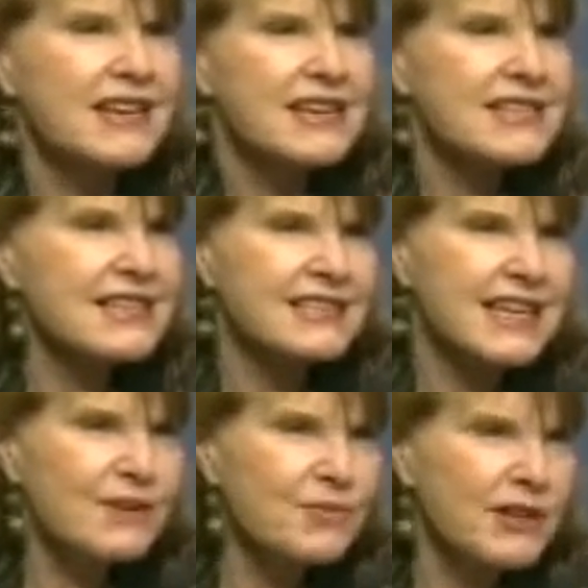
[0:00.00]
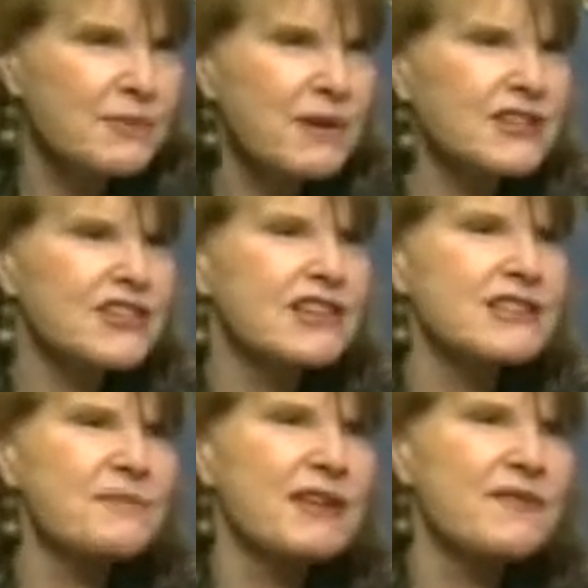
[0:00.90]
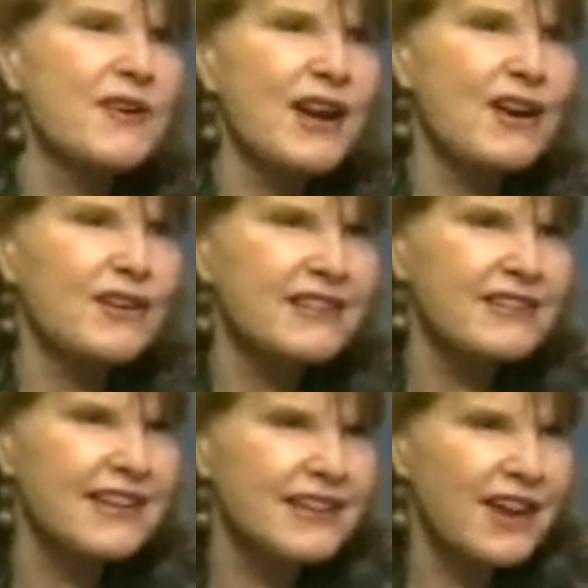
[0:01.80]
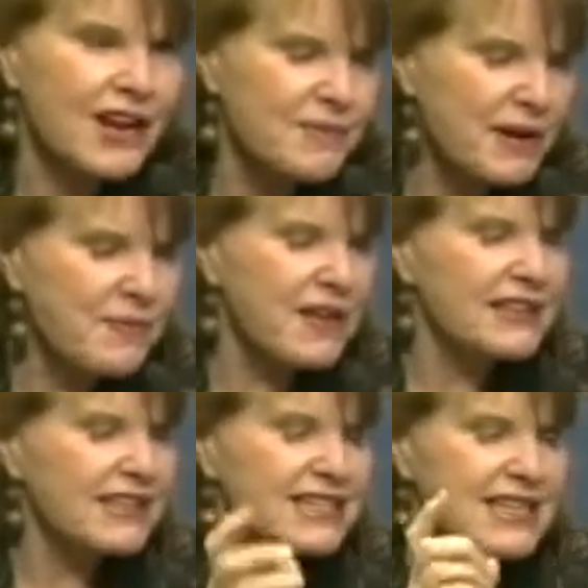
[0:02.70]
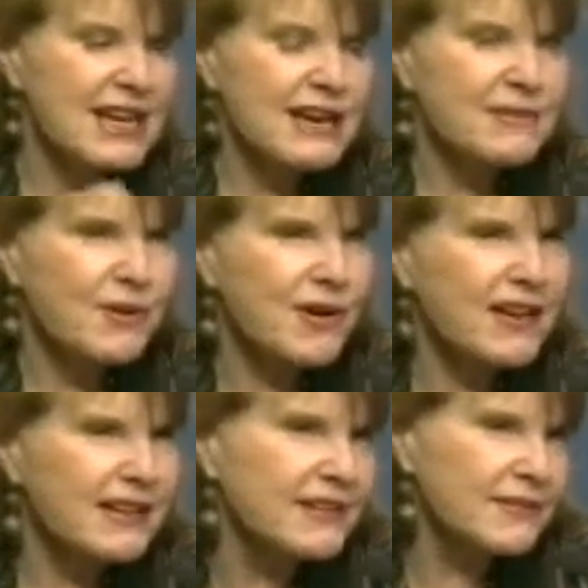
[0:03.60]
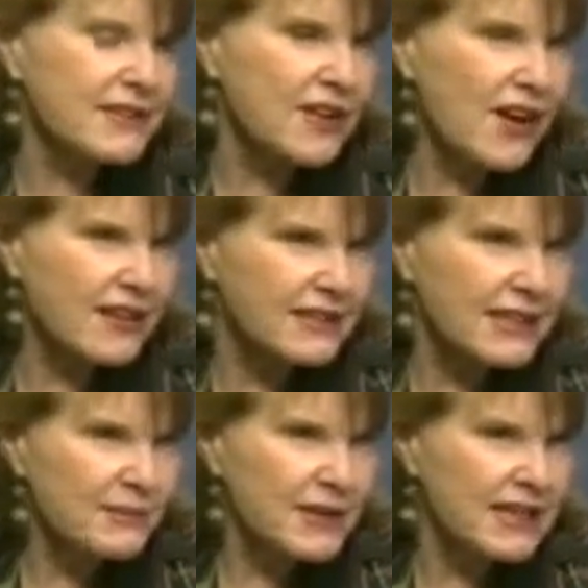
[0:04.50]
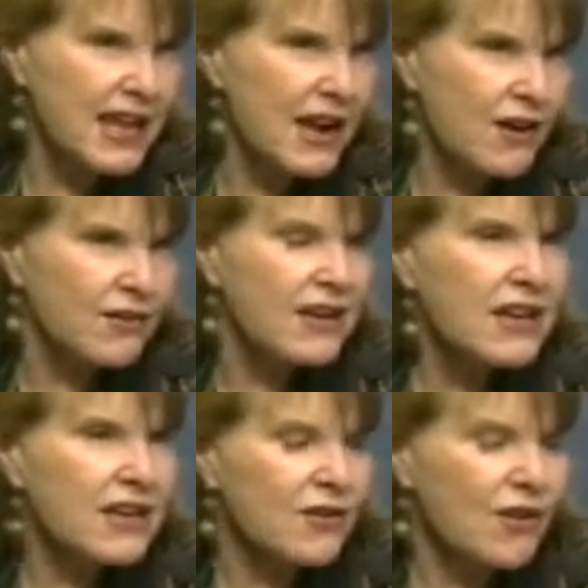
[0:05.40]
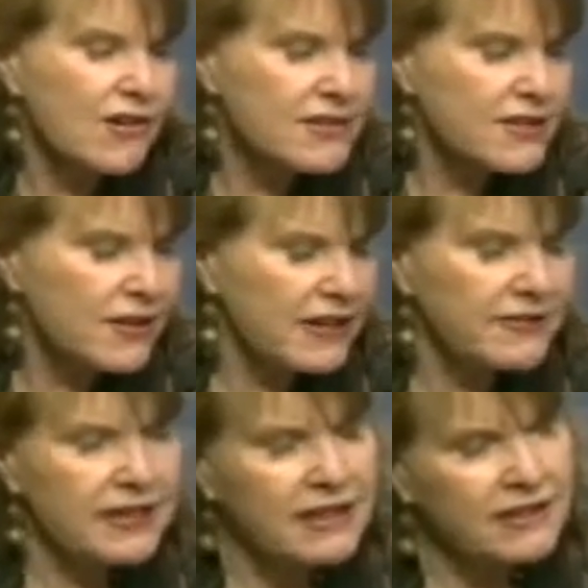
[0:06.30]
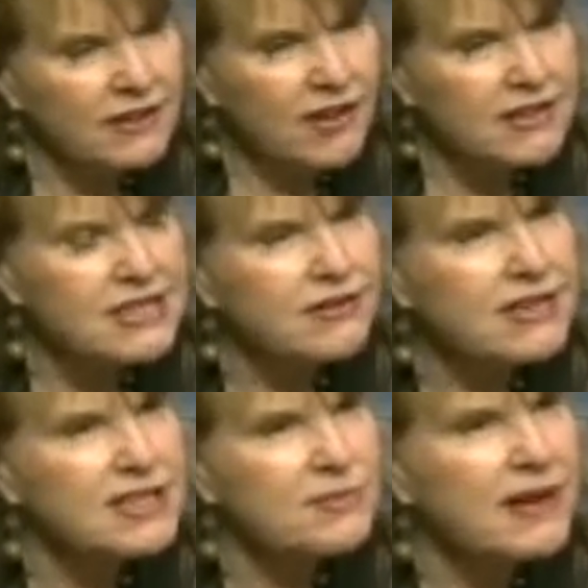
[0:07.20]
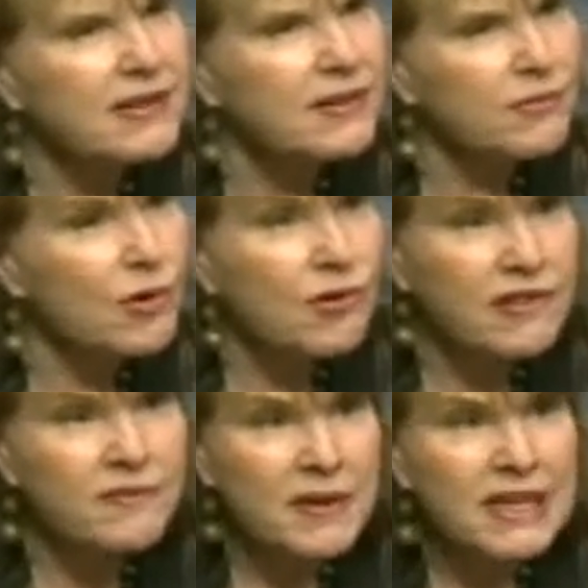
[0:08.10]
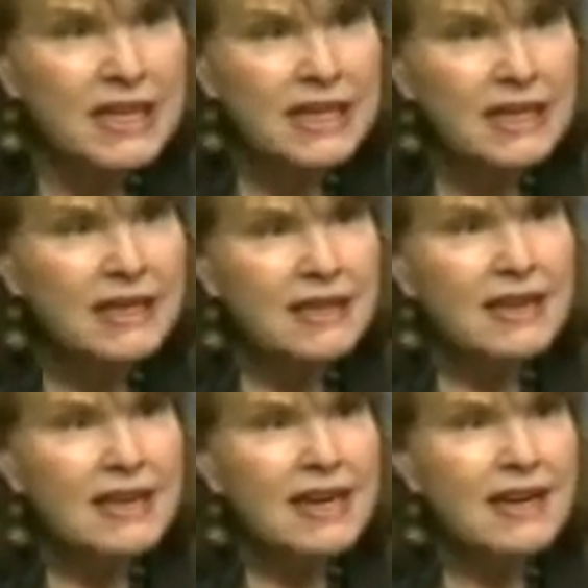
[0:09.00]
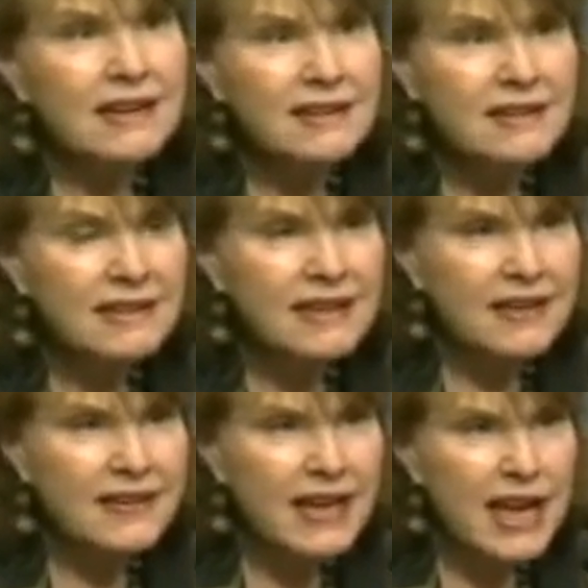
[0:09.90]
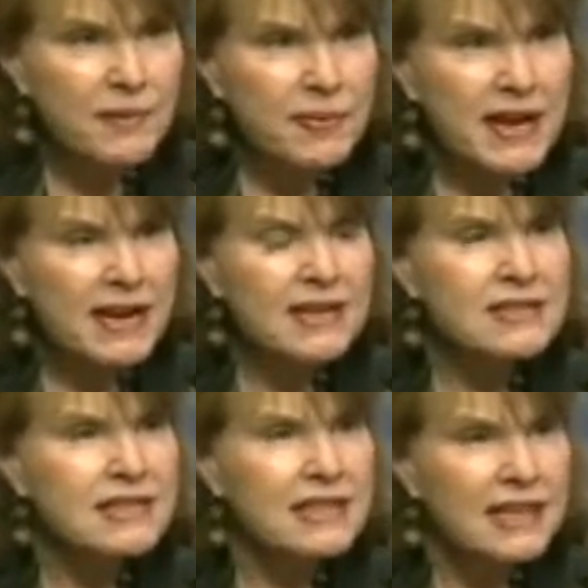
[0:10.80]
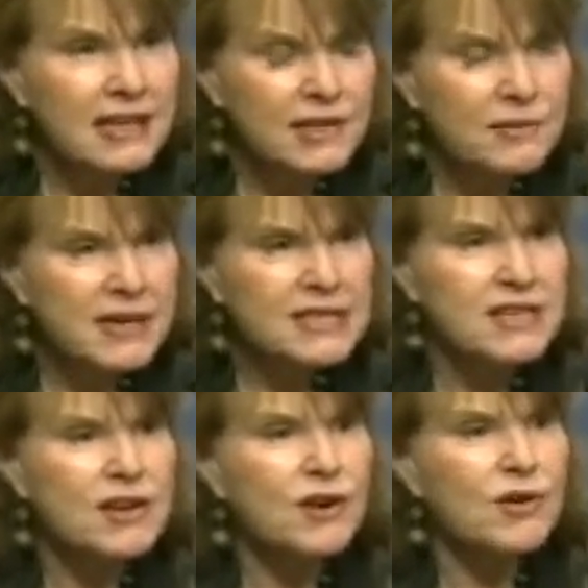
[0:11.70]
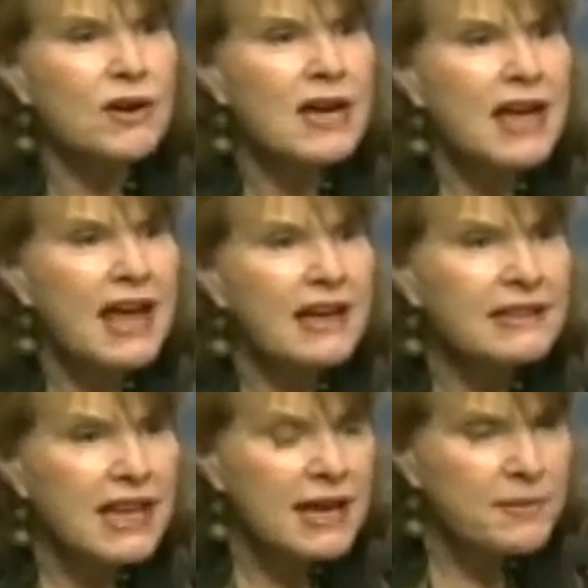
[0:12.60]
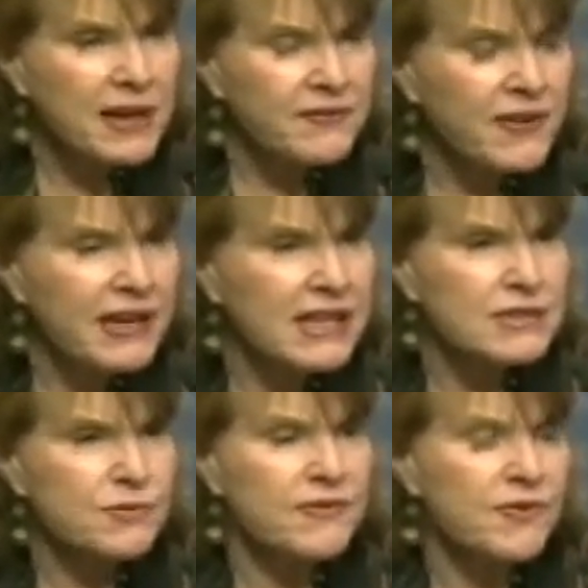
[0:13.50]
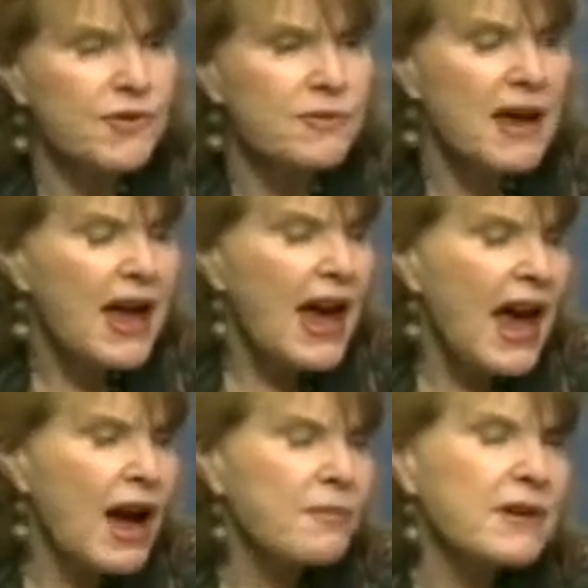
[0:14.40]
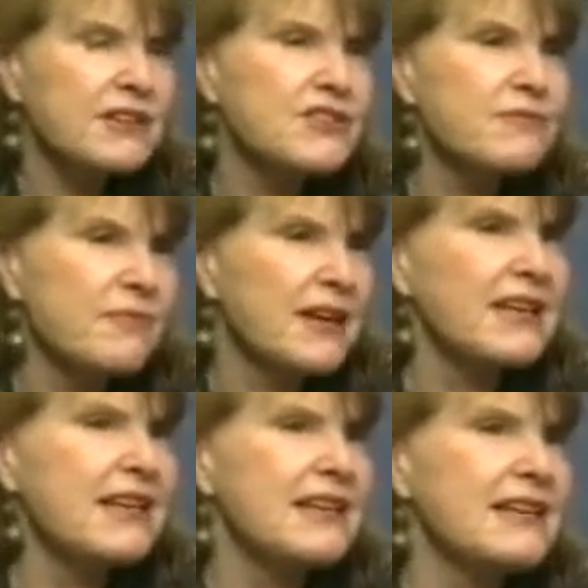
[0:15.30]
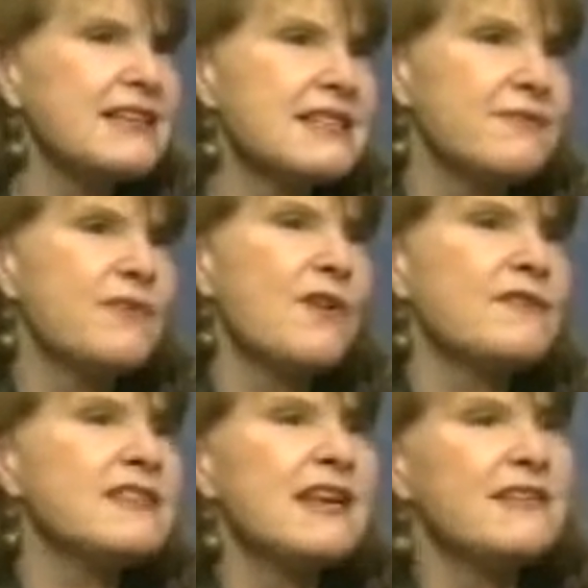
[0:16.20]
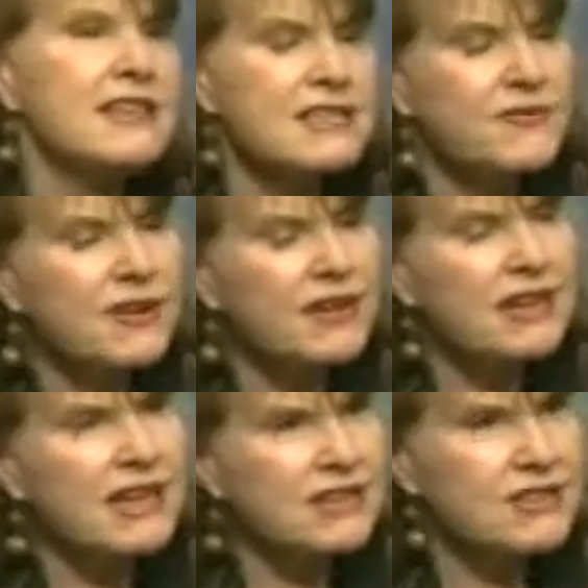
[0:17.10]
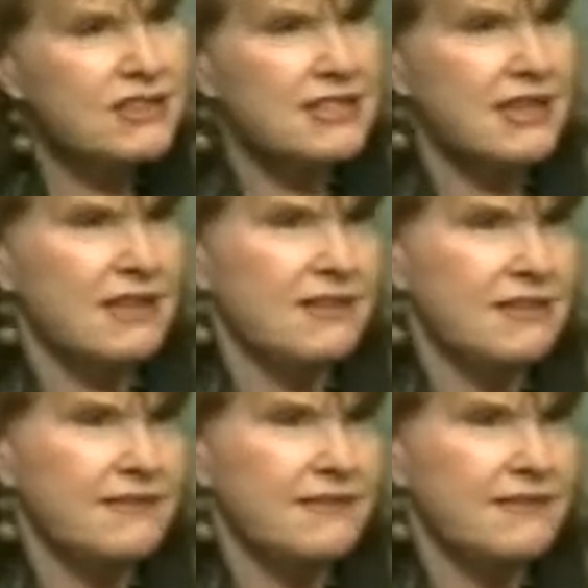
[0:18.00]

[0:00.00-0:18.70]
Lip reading: sit down, pull up our chairs by the fire and talk about politics. But we're going to talk a little bit now. You also have done a long series about the role of money in the campaigns and in New Mexico and campaign finance reform. How much money is involved, say, in this very election cycle?